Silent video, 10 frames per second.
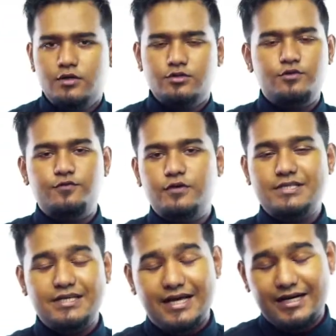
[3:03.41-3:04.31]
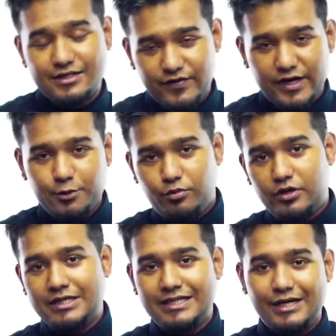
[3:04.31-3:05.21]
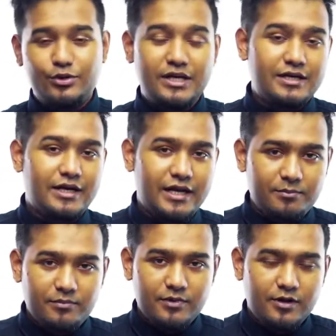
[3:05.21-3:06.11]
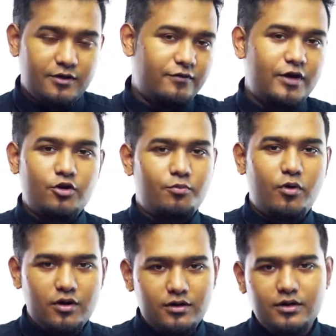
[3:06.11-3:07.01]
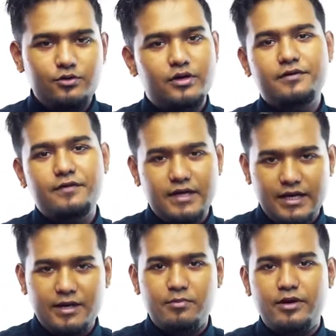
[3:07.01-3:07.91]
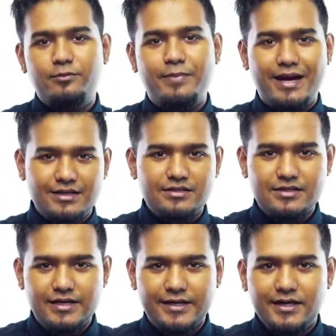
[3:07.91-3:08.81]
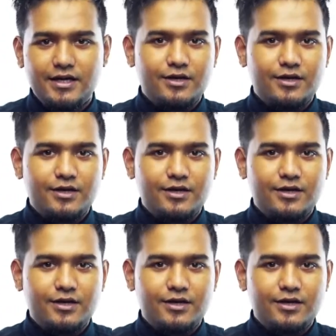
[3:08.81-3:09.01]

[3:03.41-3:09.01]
So the first thing that is very important, that you need a name. When you're born, you're given a name by your parents, right?